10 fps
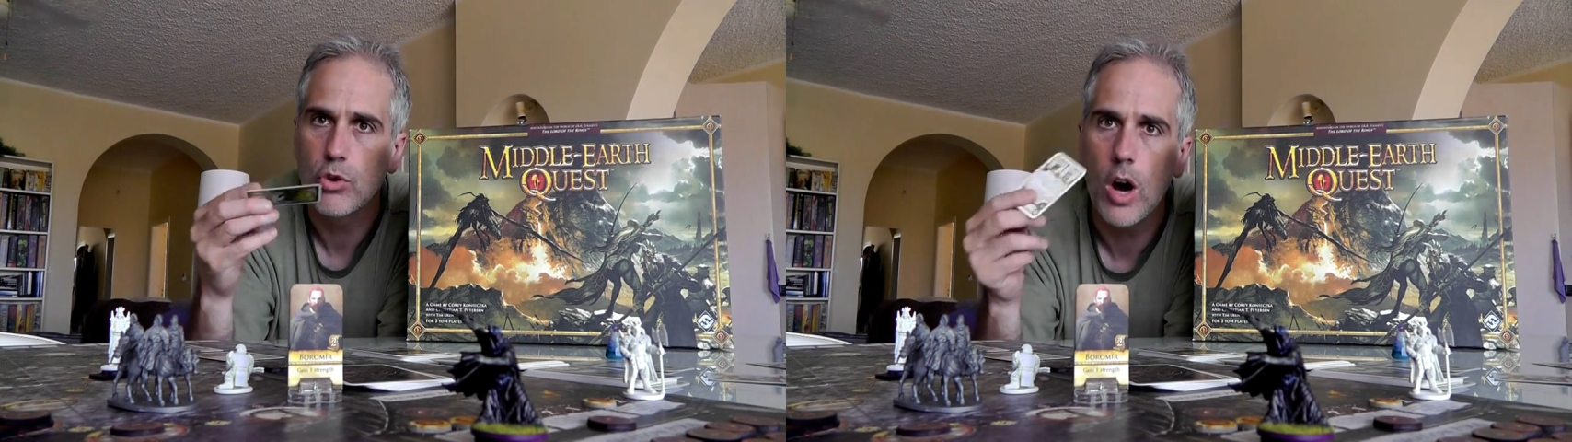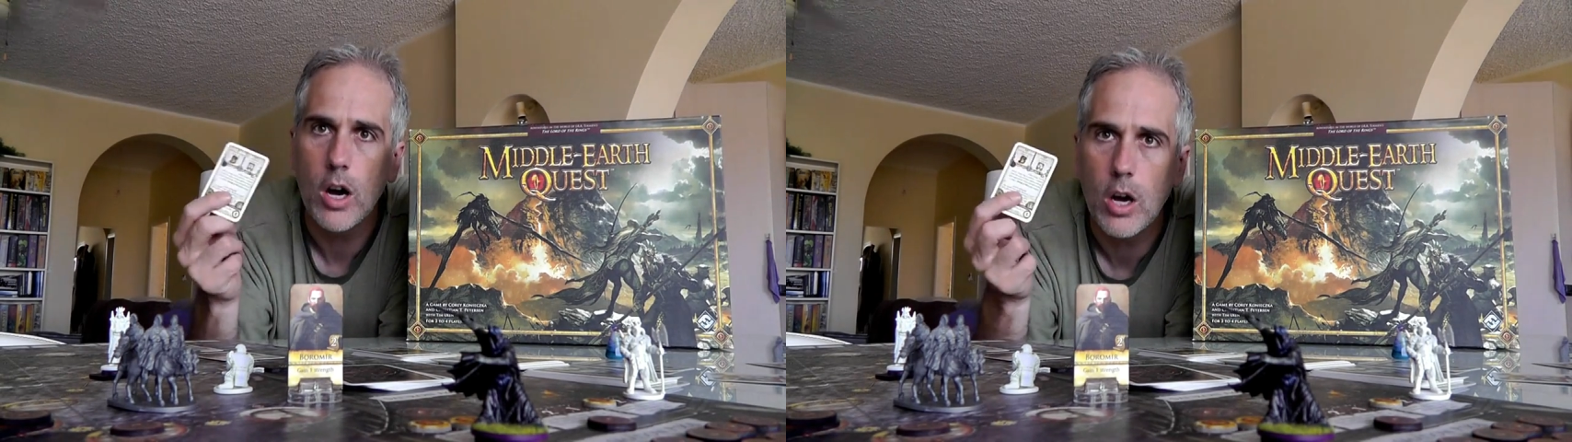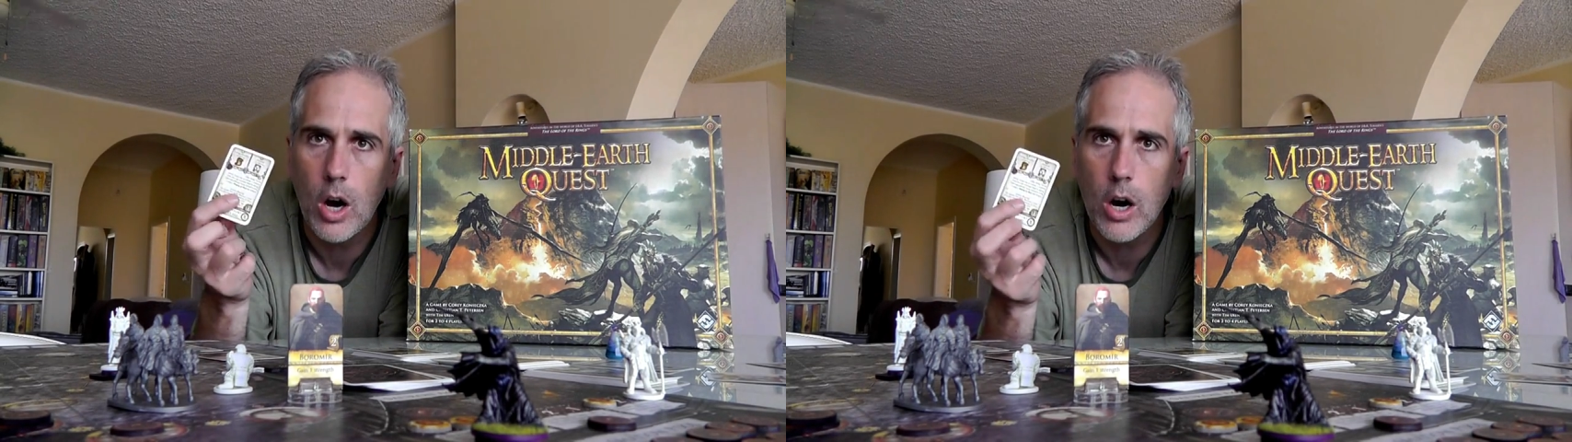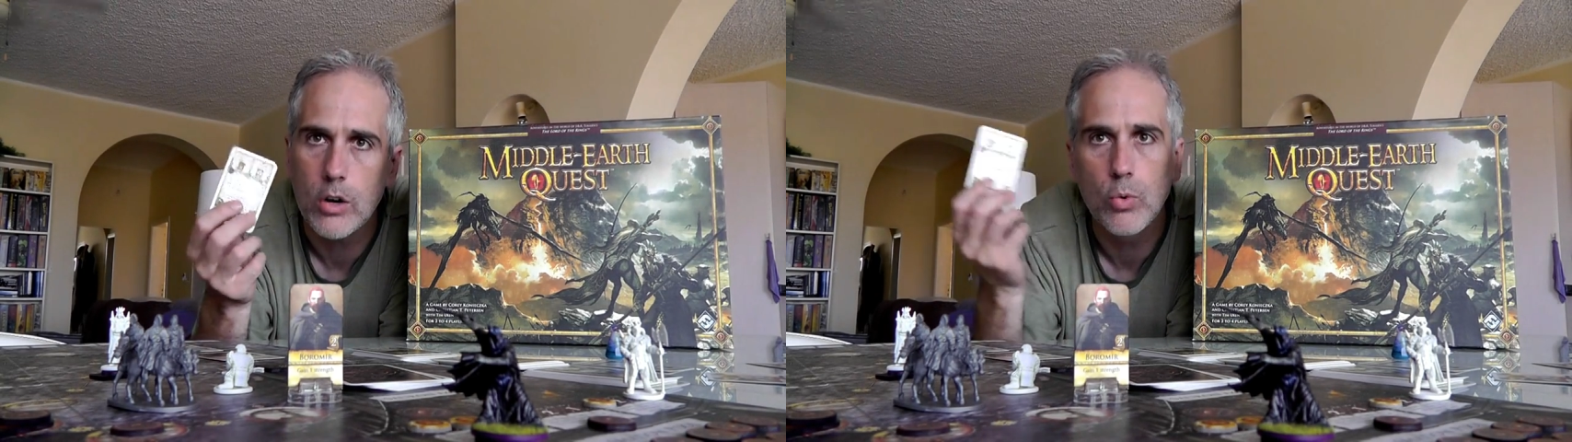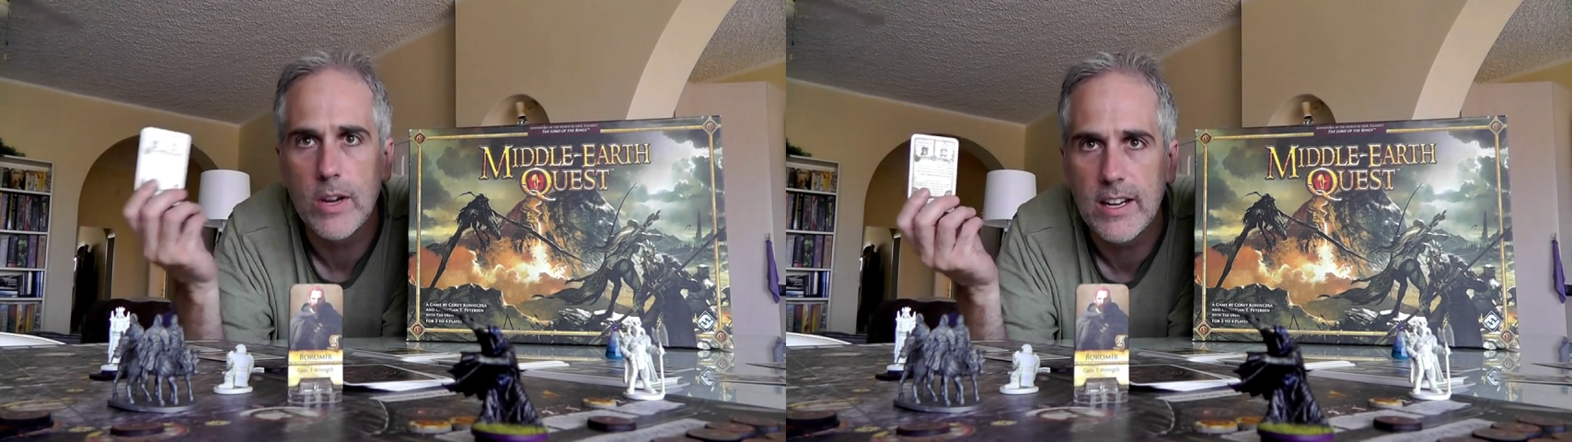Draw a
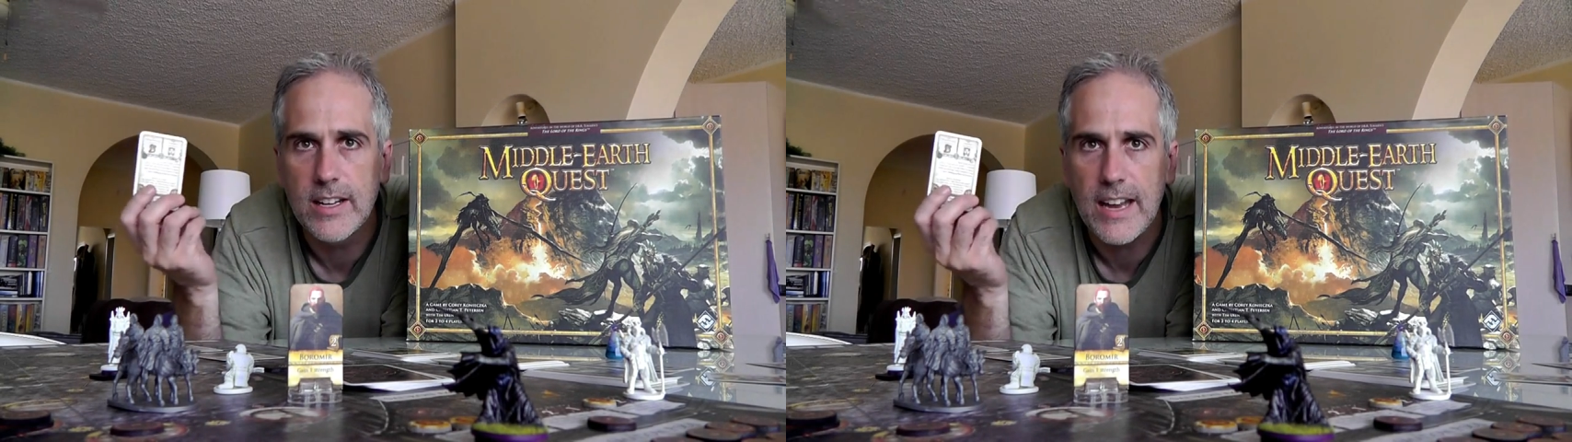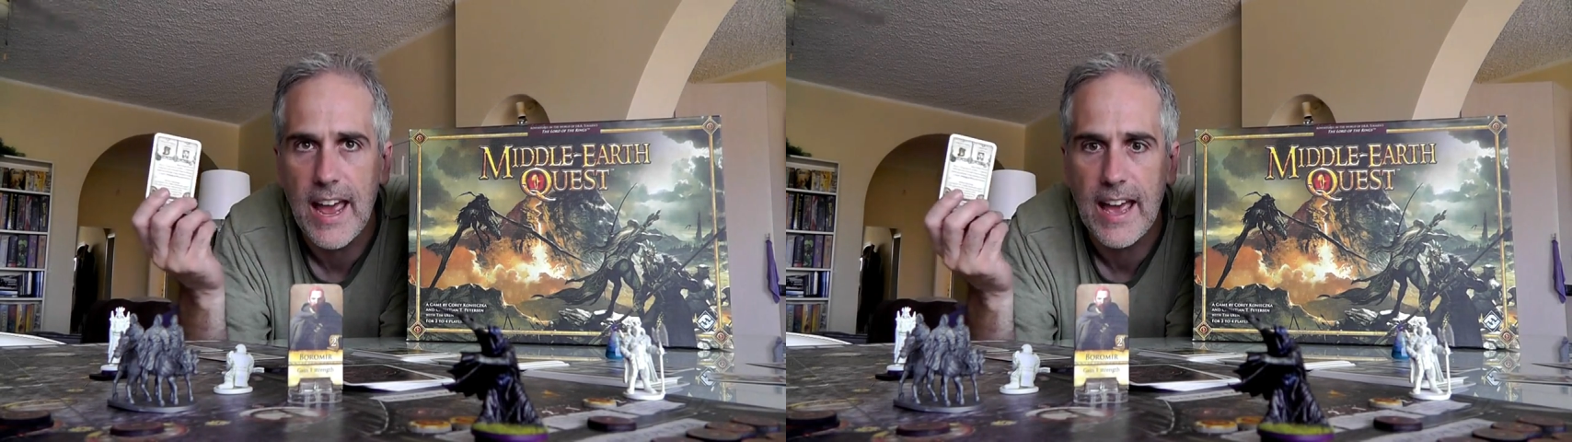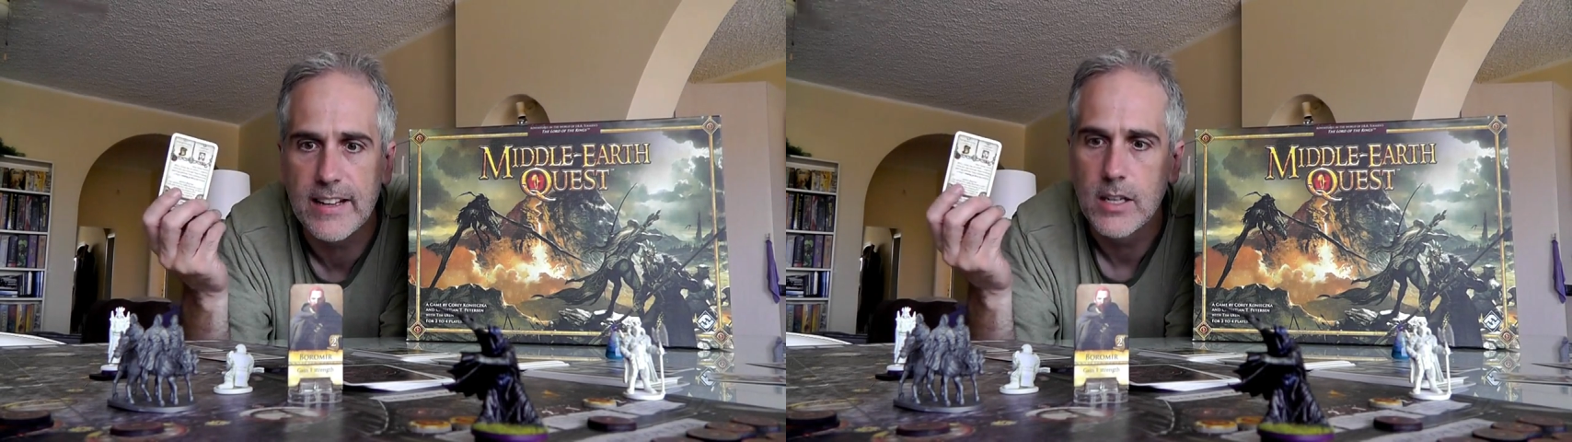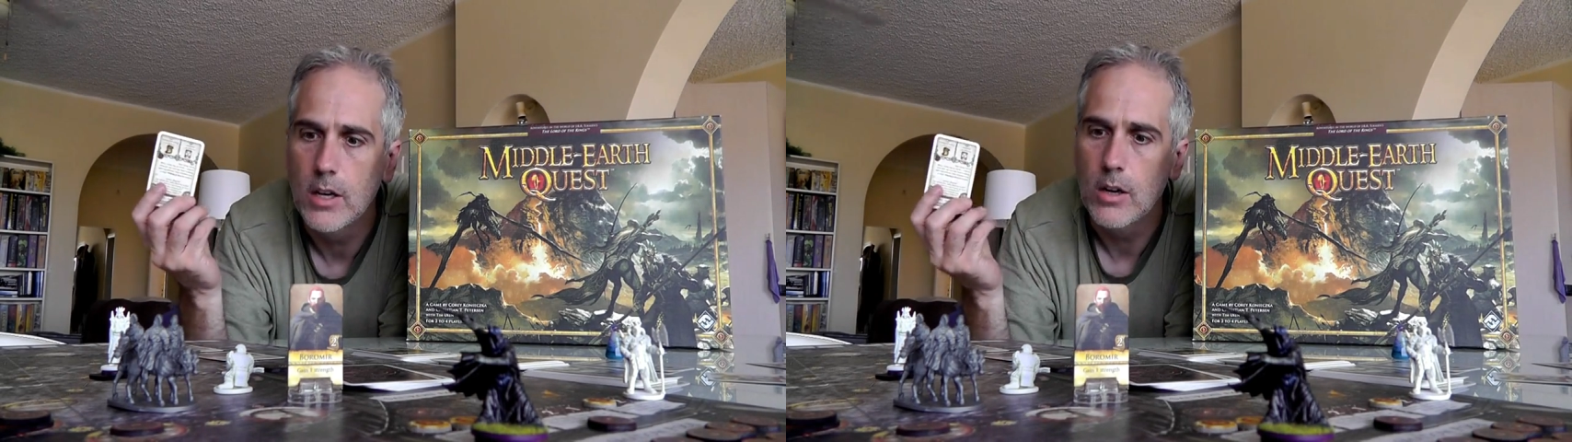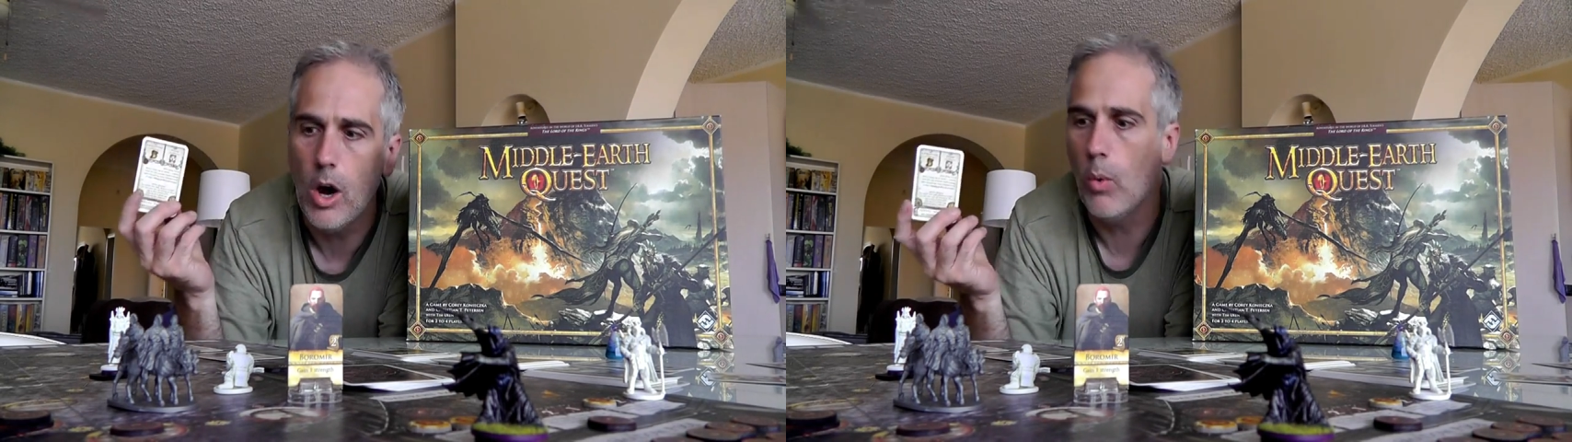card, read it, and
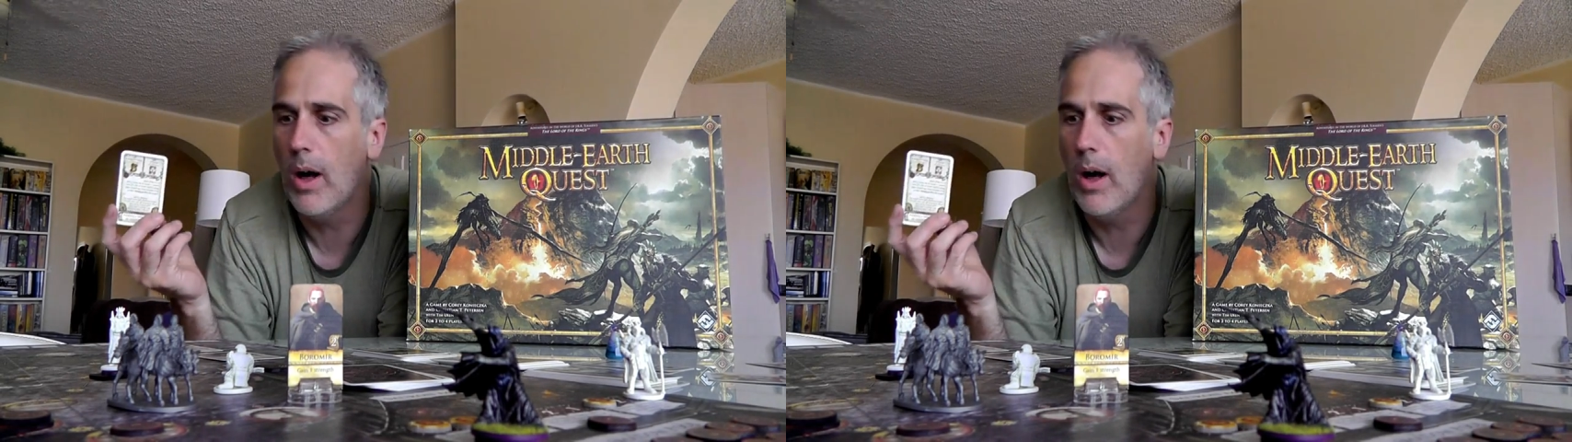oh,